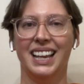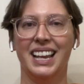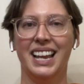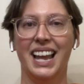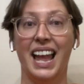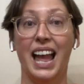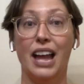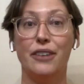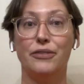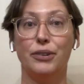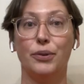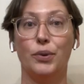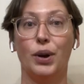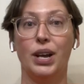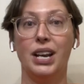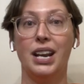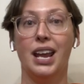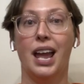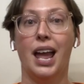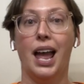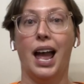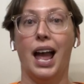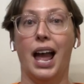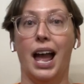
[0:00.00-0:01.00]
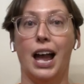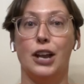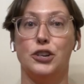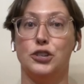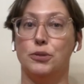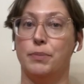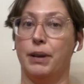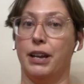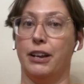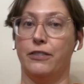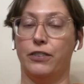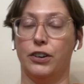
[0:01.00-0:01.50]
Hey everyone, as you
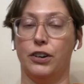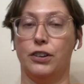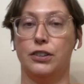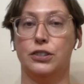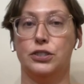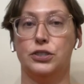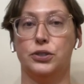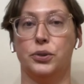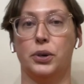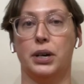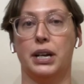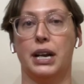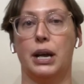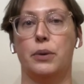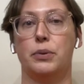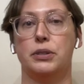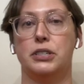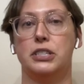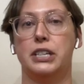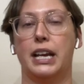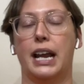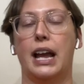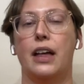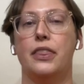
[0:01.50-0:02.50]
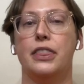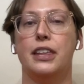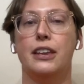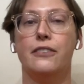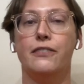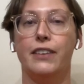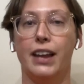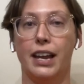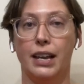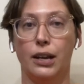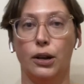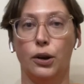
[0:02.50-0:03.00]
may have heard, Sorg and I went to check out the
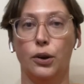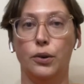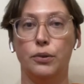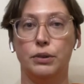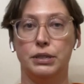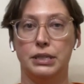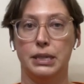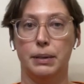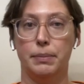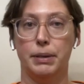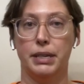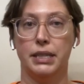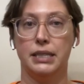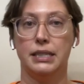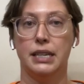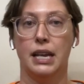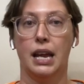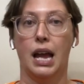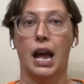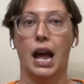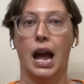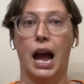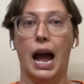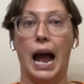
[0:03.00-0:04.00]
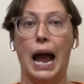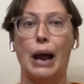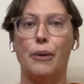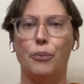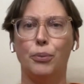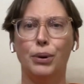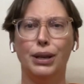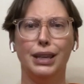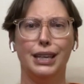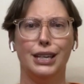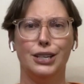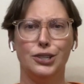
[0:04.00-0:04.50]
Van Gogh exhibit. I
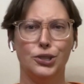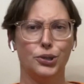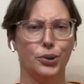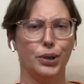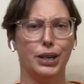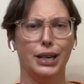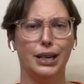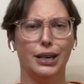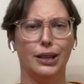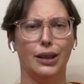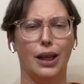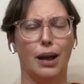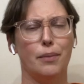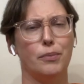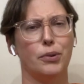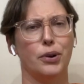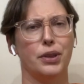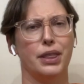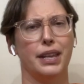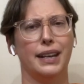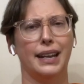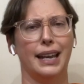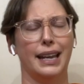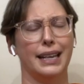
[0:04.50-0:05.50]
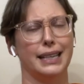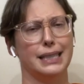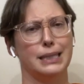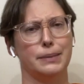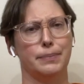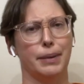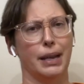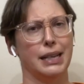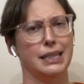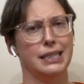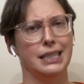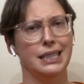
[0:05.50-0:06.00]
really enjoyed it a lot more than I
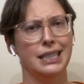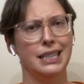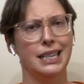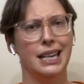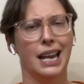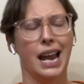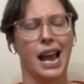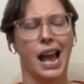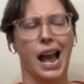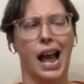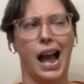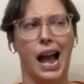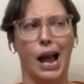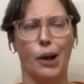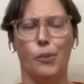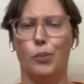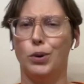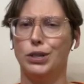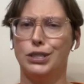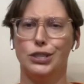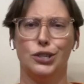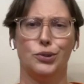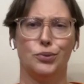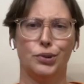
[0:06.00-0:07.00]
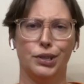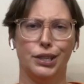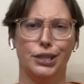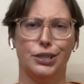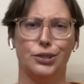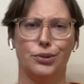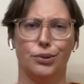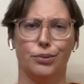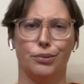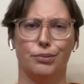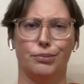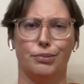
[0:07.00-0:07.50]
expected. I wasn't really
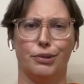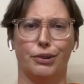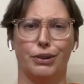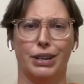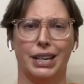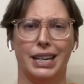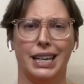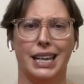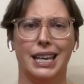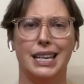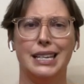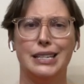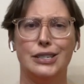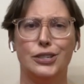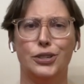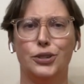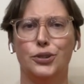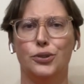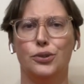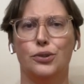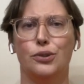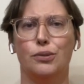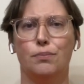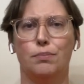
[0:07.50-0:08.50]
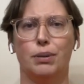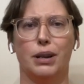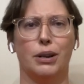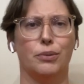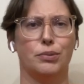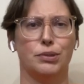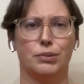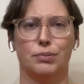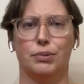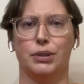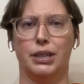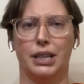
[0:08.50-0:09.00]
sure what we were getting into, but it
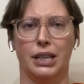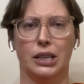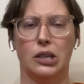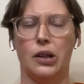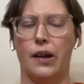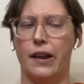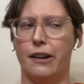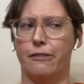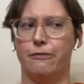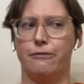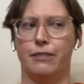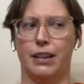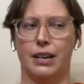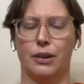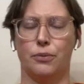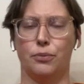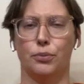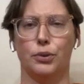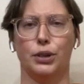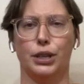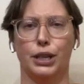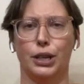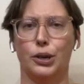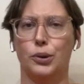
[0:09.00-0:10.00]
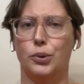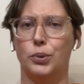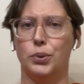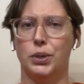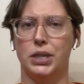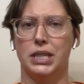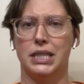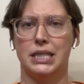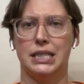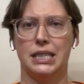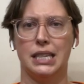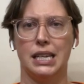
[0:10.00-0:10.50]
was really a lot of fun and really cool to
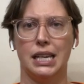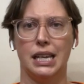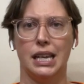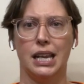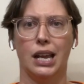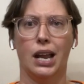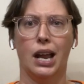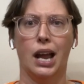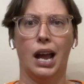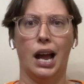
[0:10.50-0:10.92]
see.